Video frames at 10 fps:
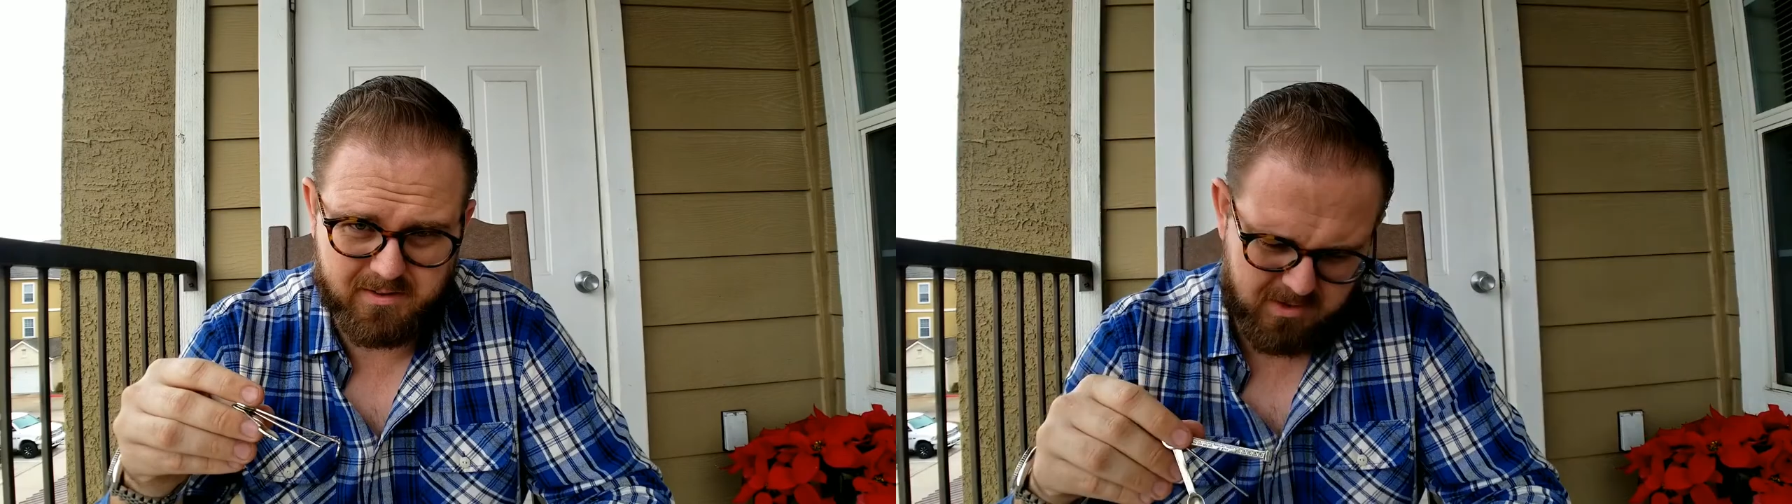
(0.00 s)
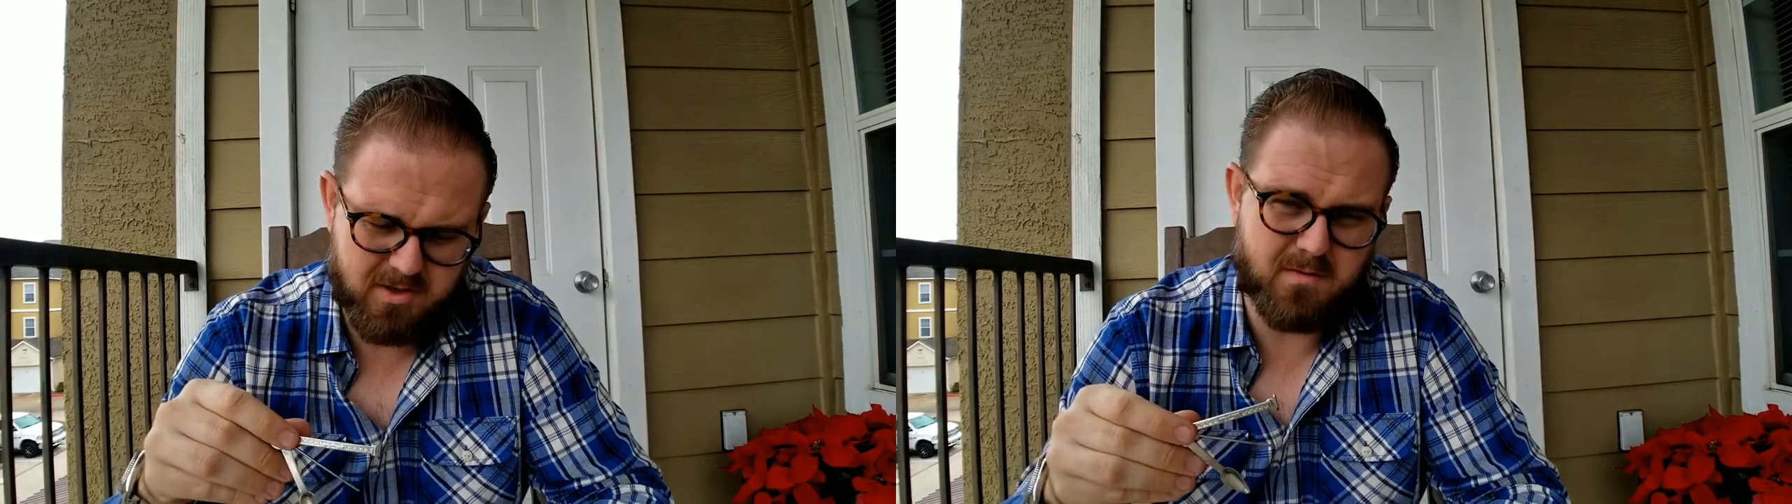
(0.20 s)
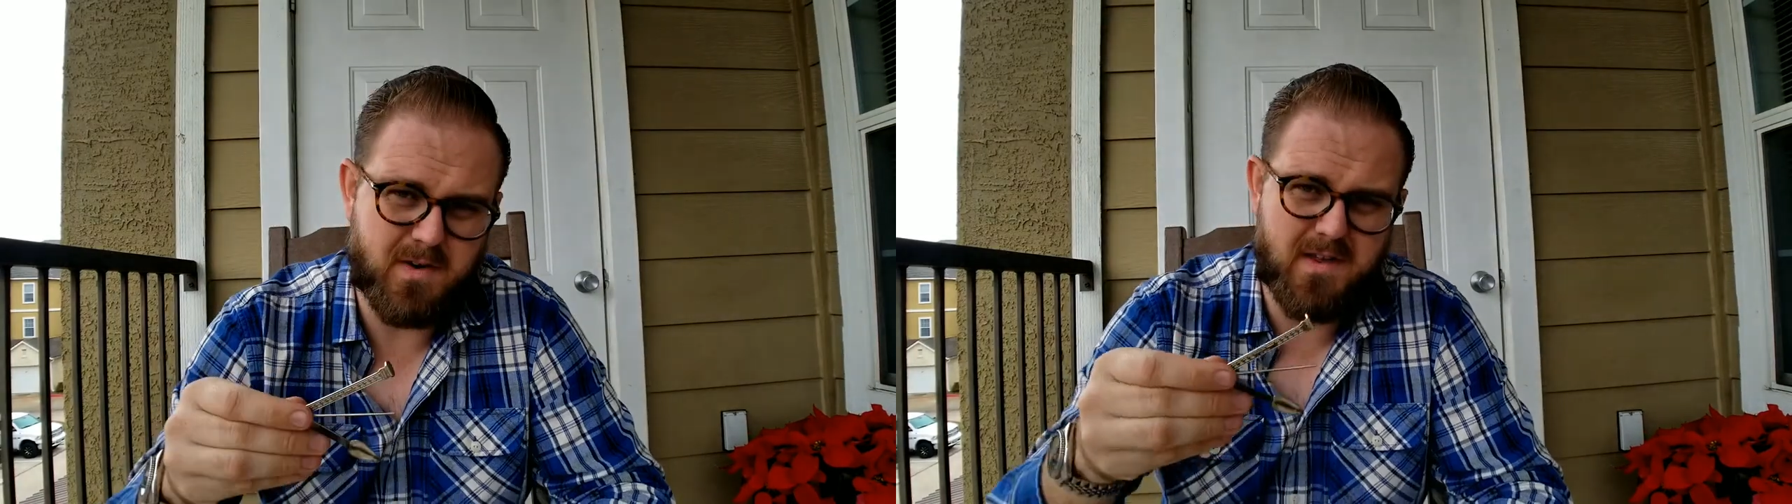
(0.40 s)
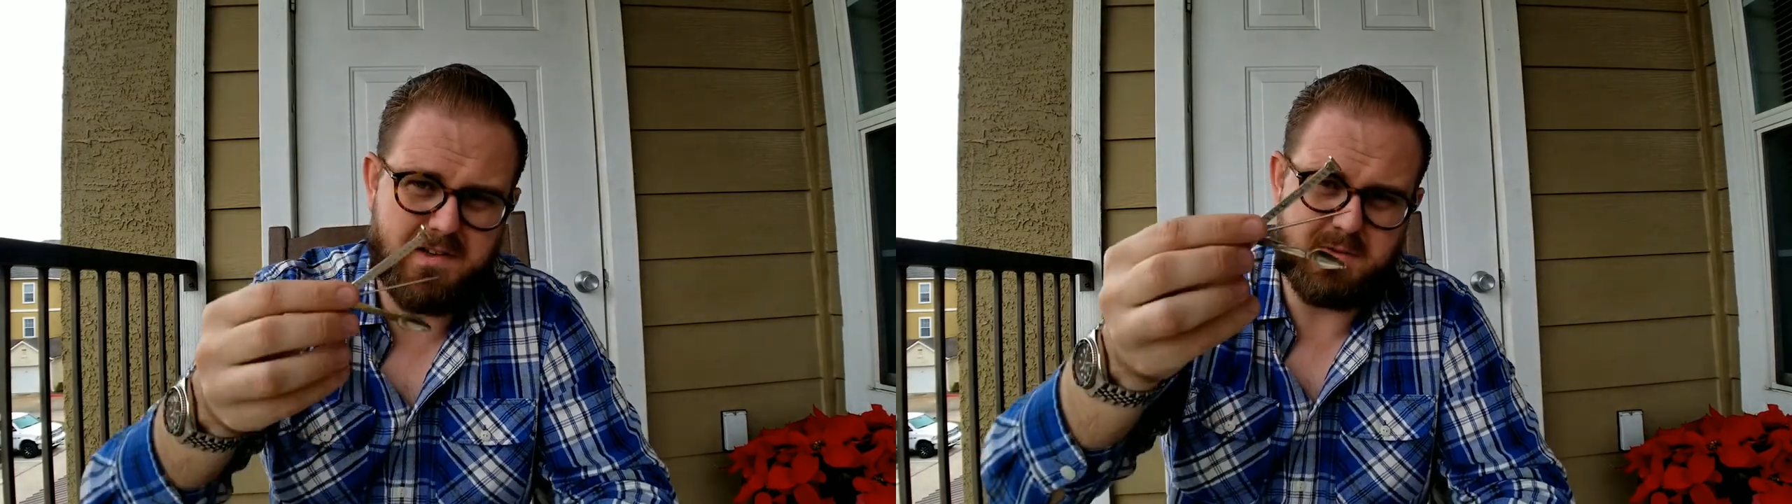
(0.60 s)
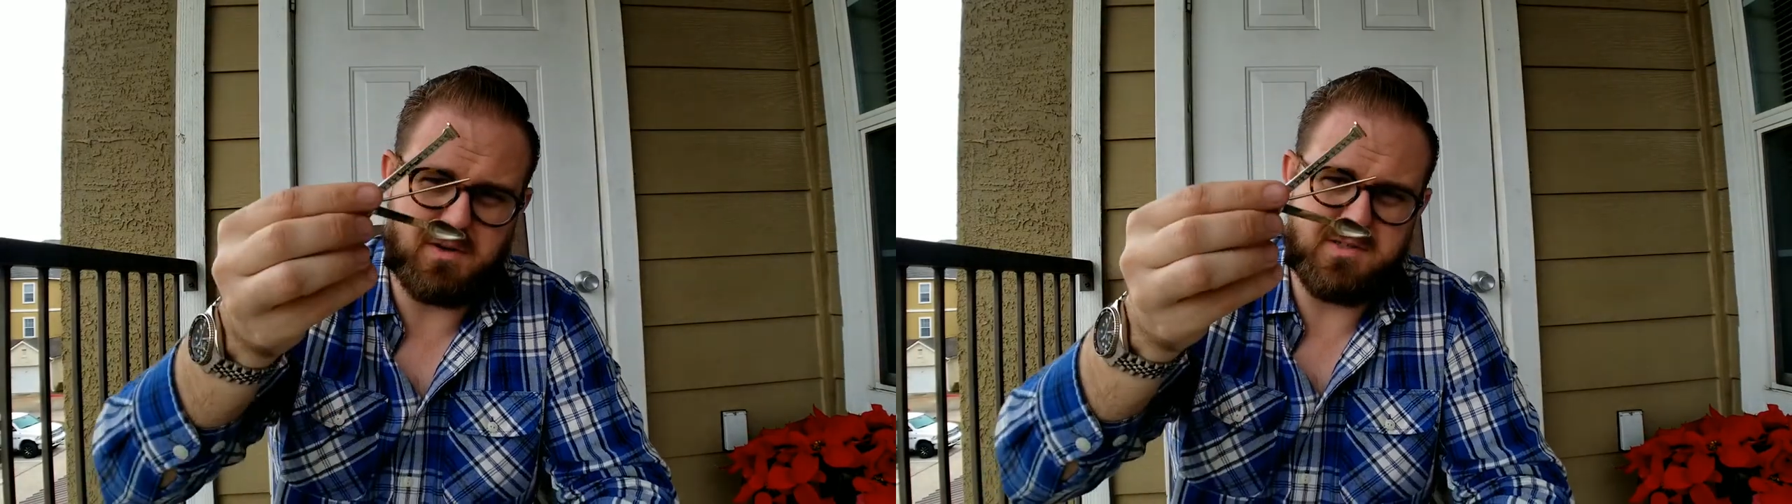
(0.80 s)
but you can find
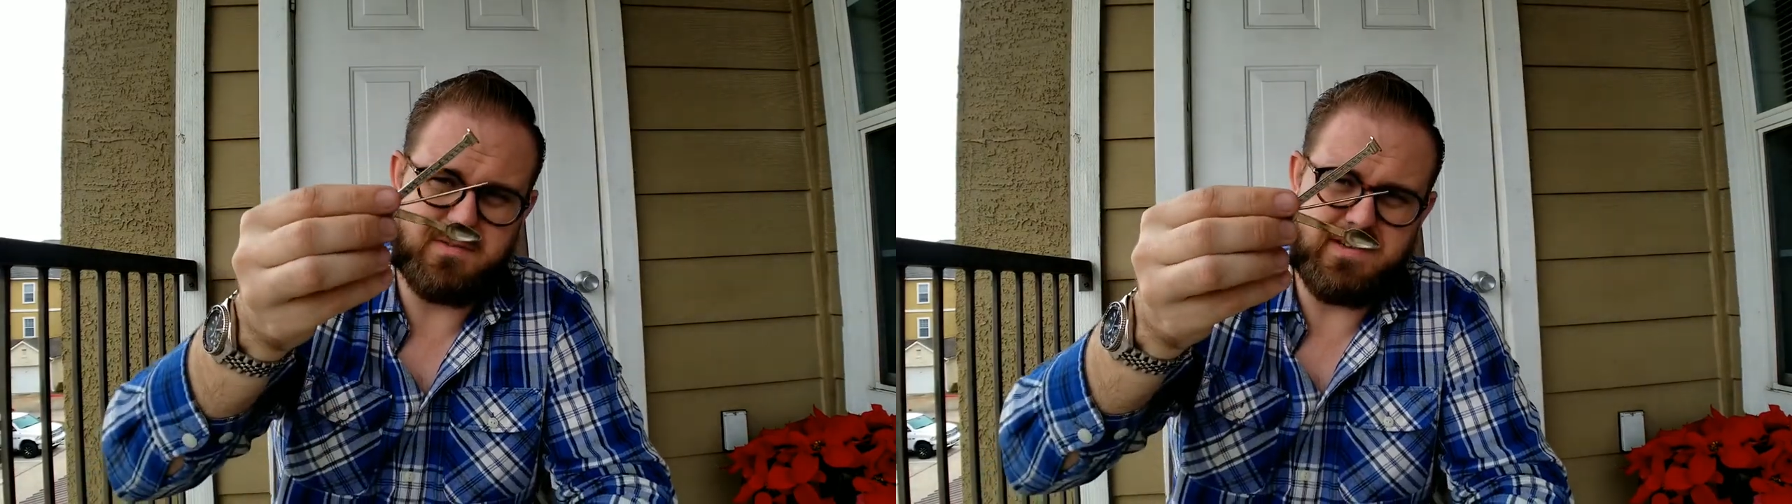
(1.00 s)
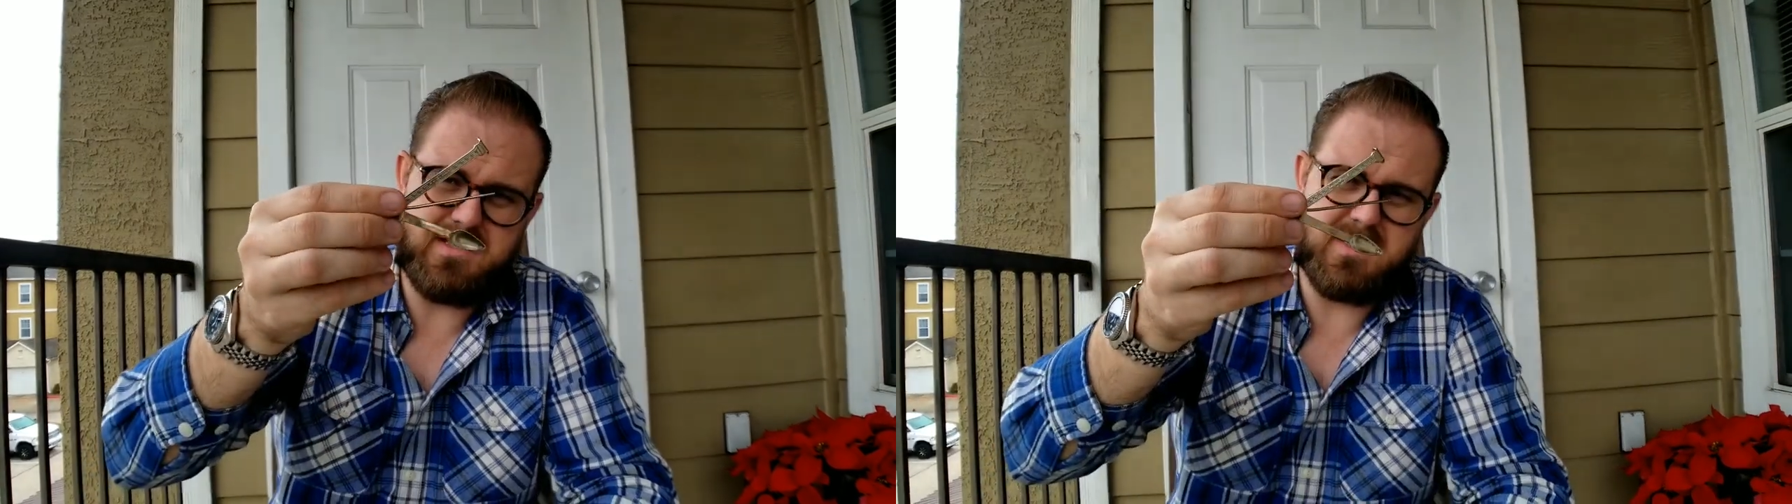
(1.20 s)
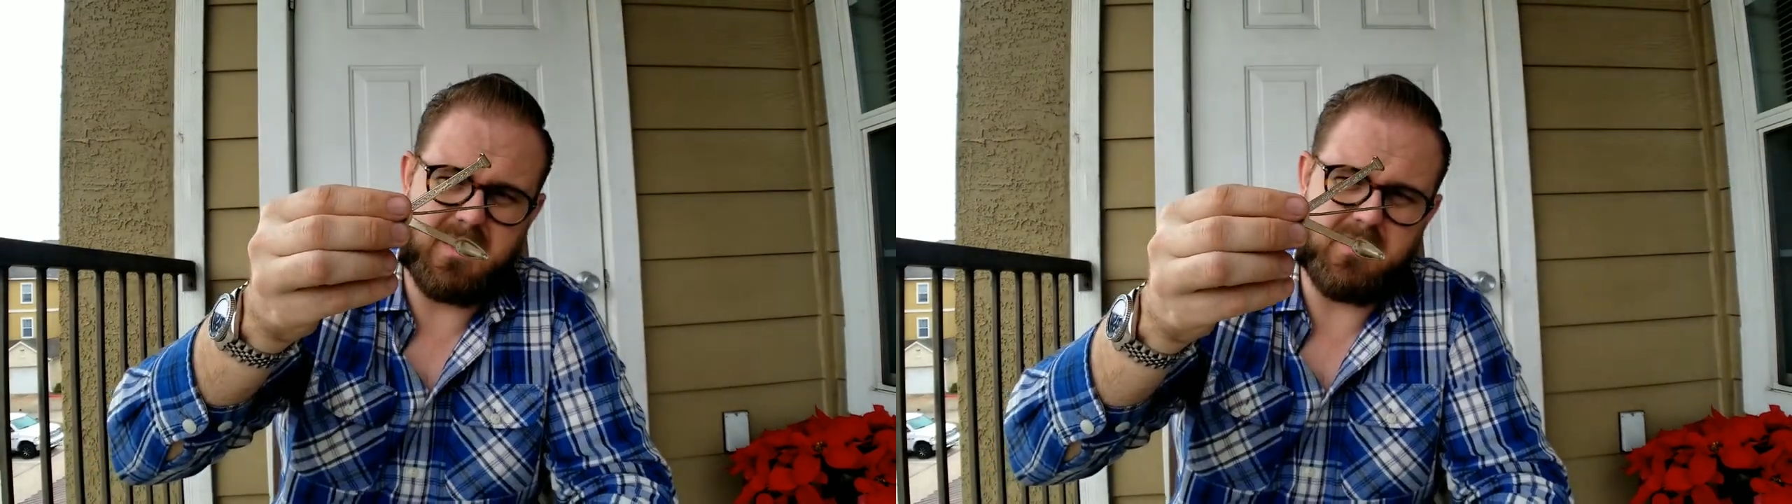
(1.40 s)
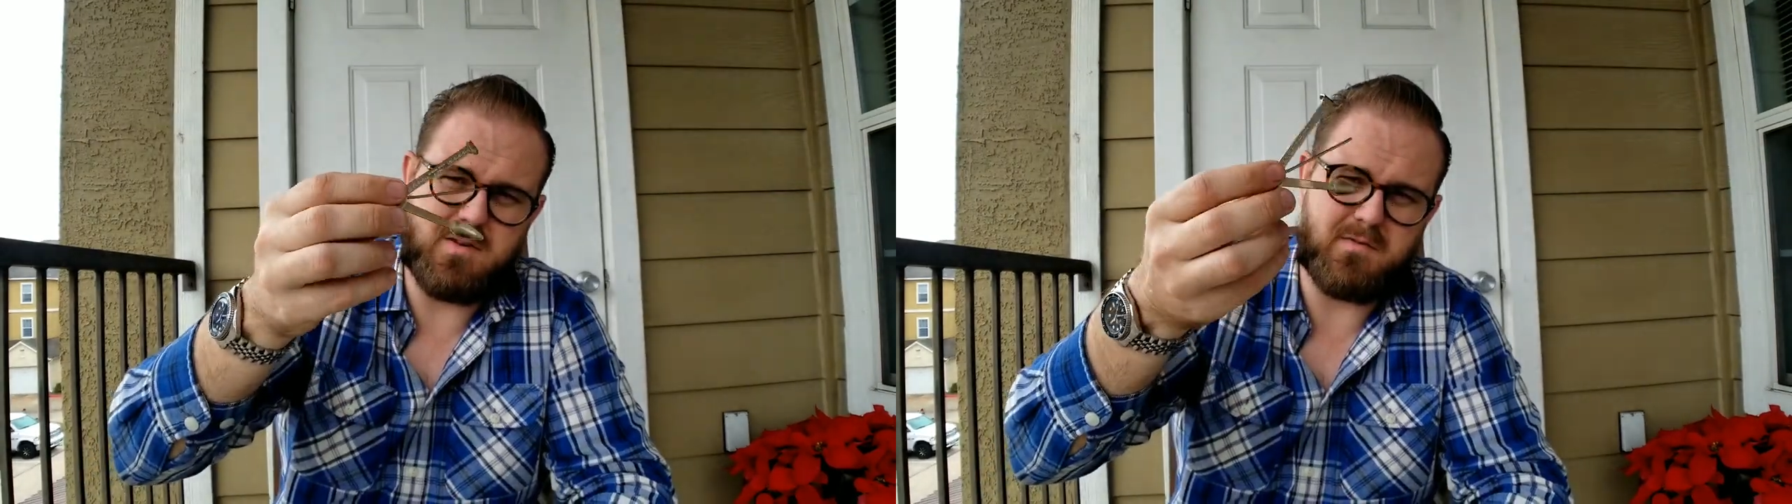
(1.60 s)
these relatively easy hell you can